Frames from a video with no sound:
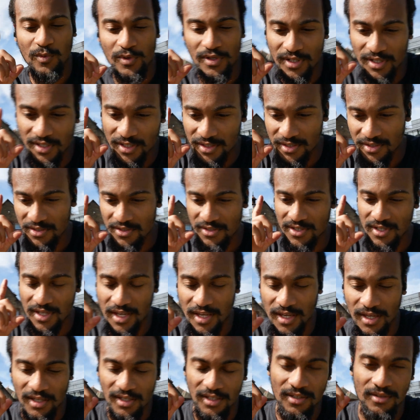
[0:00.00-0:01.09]
one is
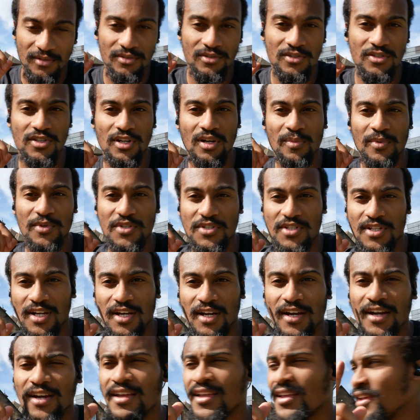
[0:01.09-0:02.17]
stop and
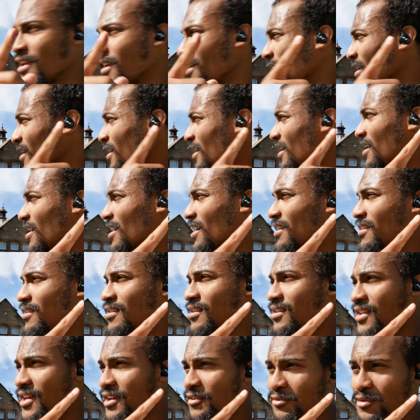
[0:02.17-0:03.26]
start and the
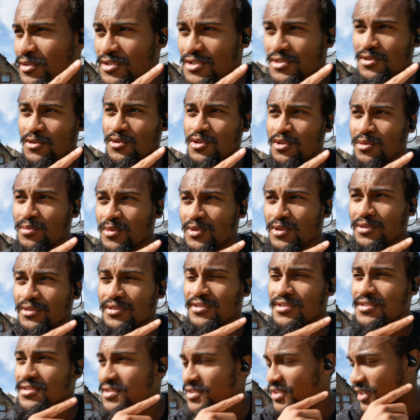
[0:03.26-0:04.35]
left one is social mode
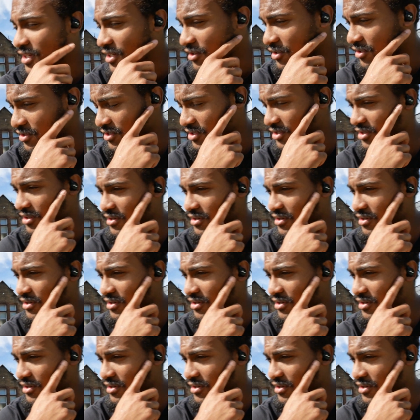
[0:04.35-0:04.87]
on and